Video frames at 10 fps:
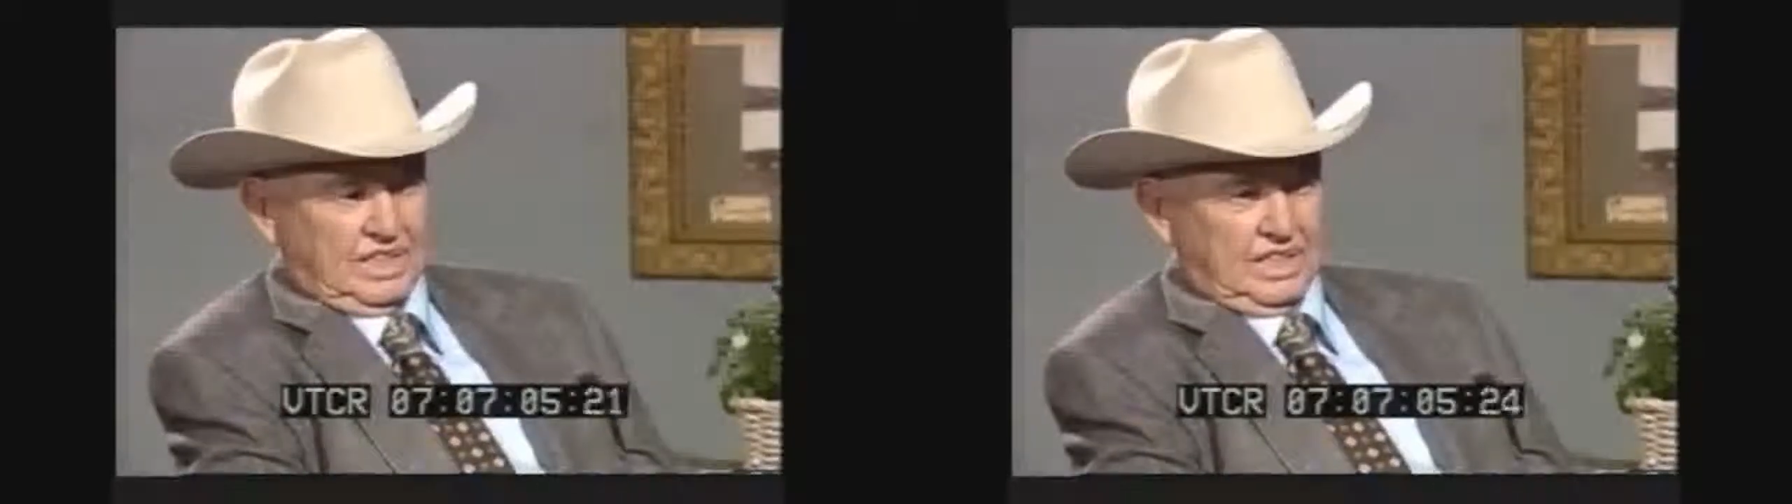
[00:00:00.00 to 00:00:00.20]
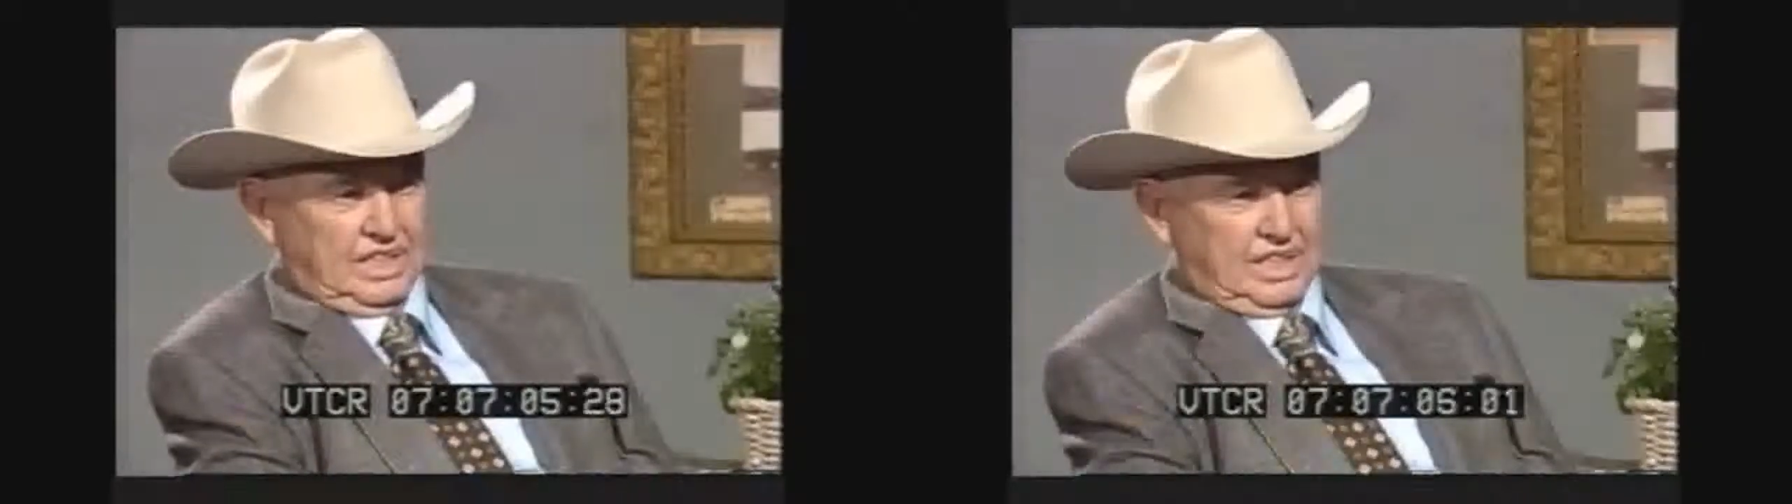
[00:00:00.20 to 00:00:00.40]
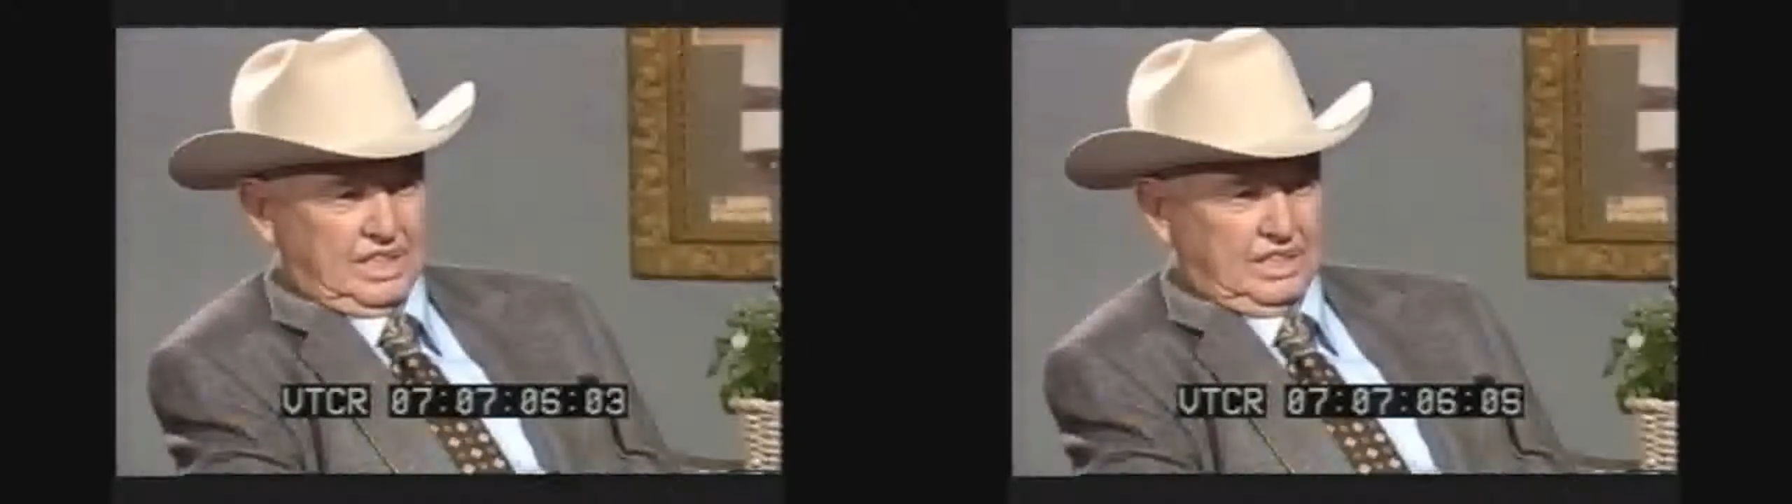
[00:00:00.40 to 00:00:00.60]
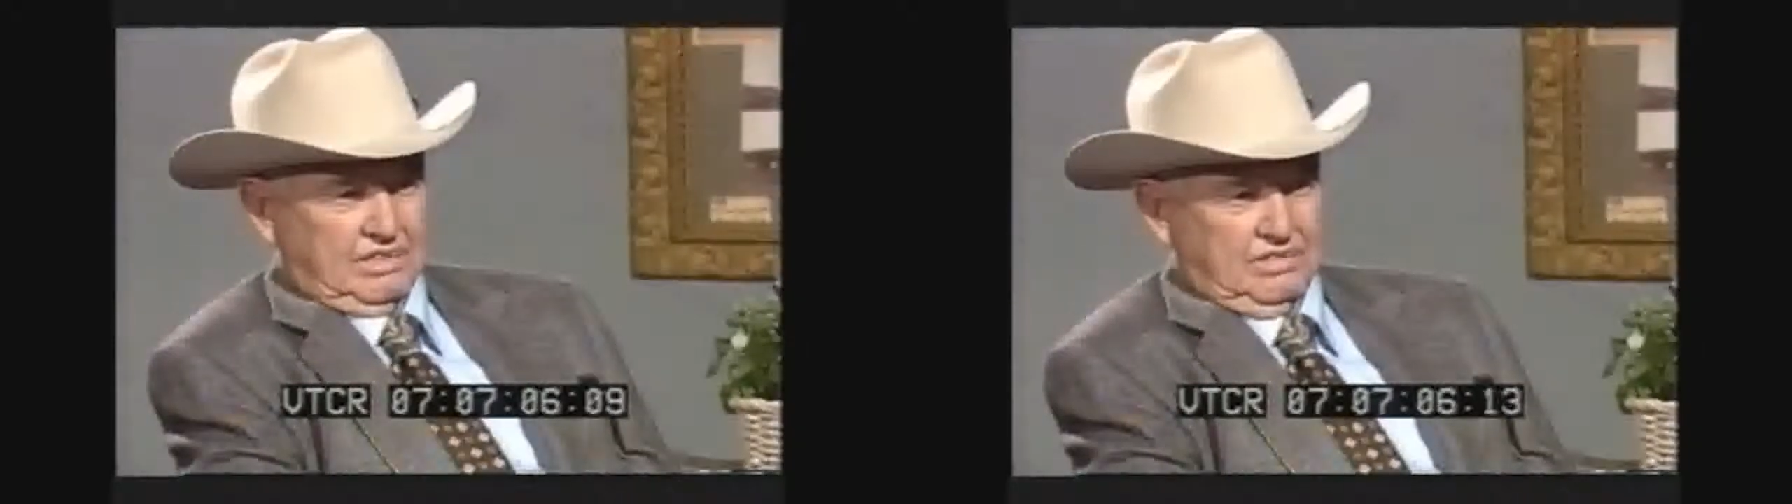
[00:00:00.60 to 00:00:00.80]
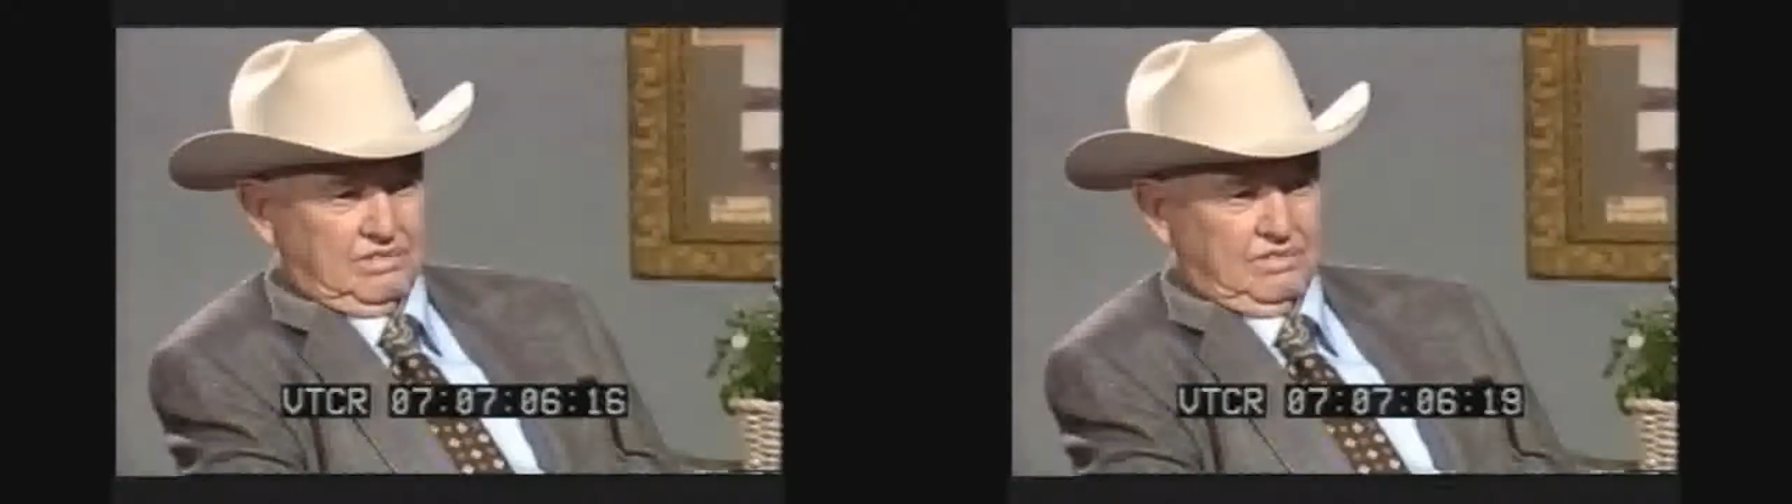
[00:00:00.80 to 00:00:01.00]
Then
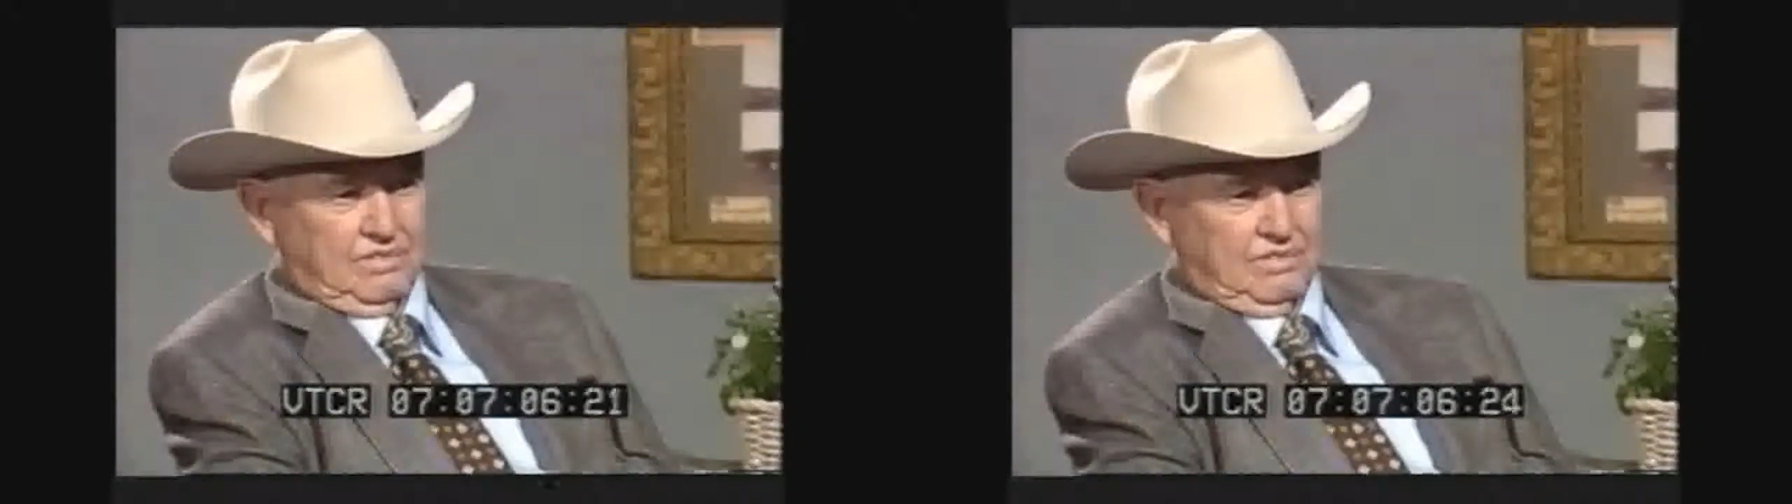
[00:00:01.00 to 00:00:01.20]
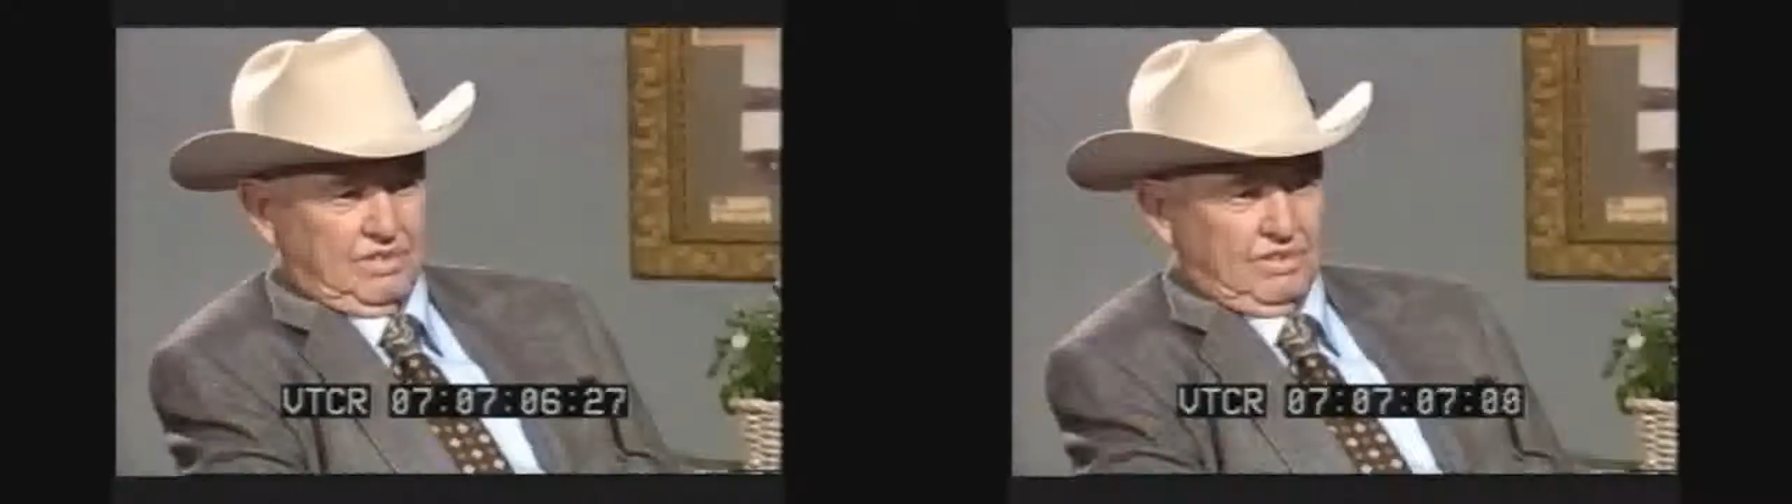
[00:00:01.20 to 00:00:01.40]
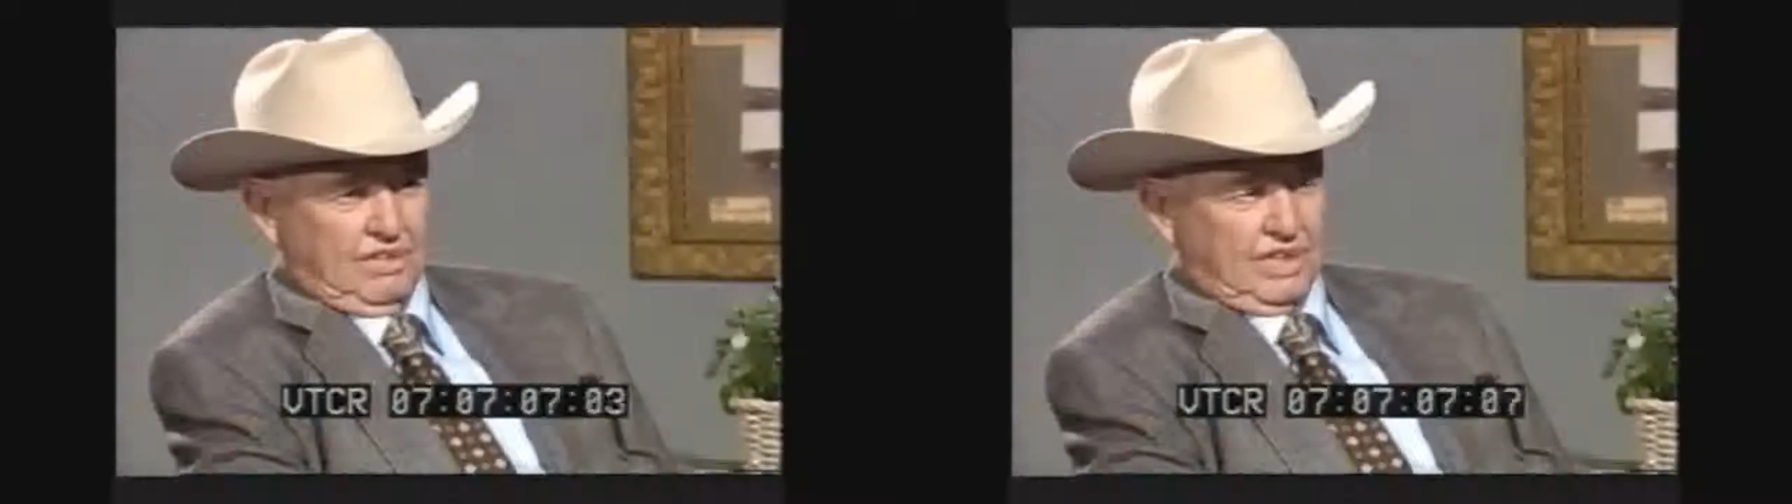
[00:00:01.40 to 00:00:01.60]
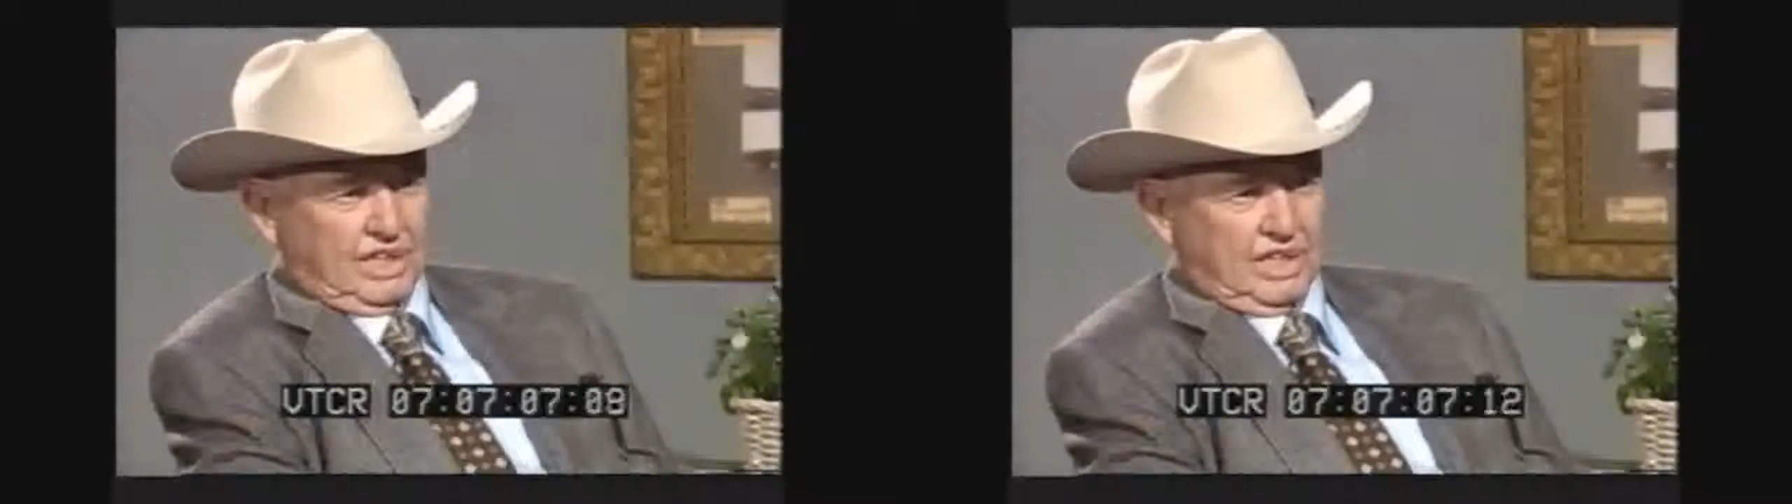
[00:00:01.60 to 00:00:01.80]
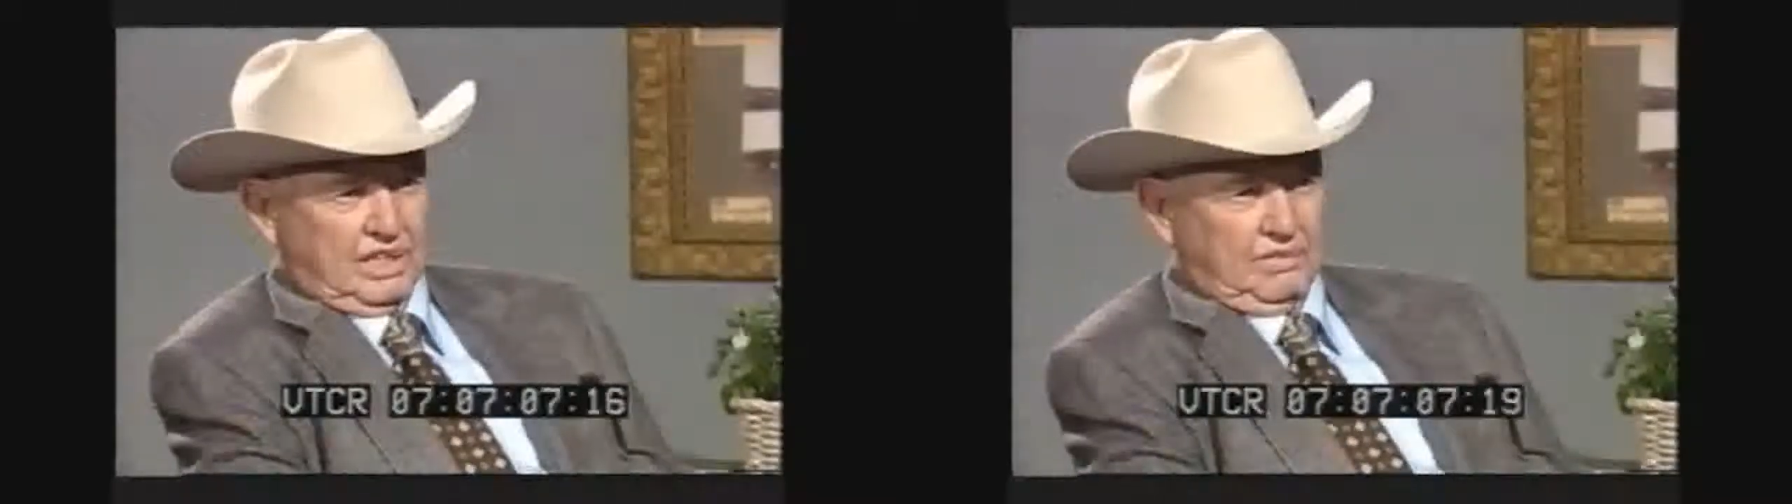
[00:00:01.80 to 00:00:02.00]
he
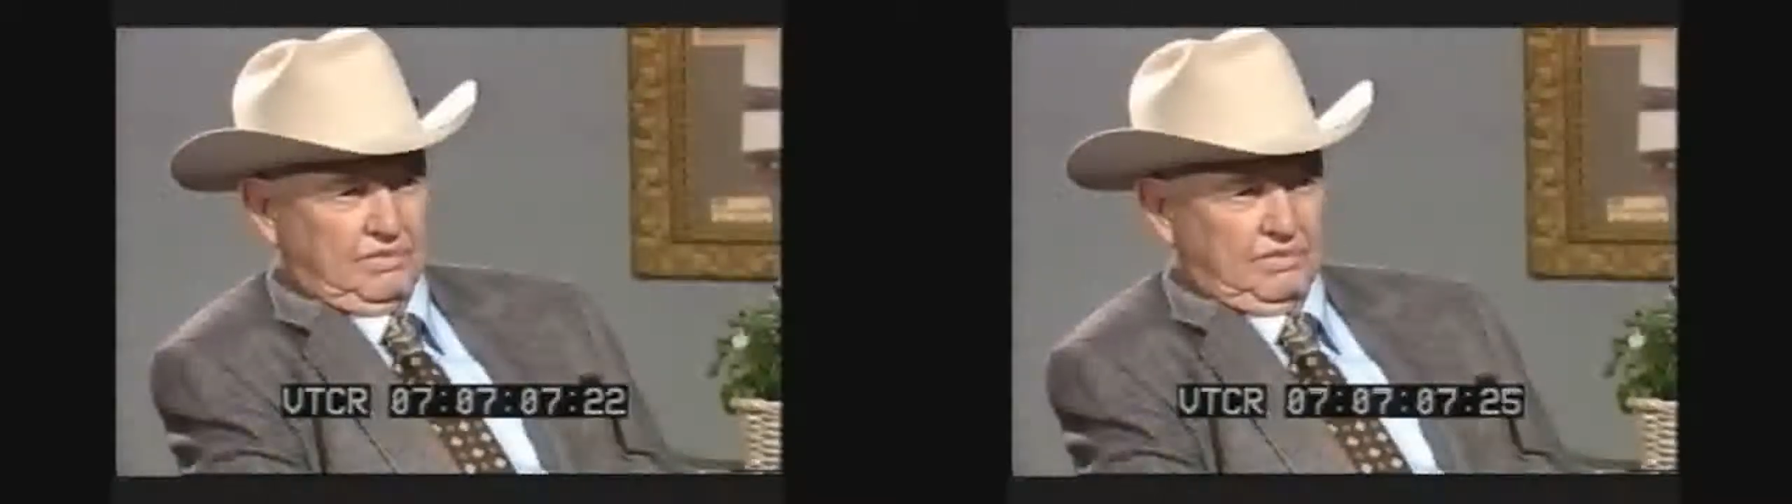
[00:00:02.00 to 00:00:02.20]
got it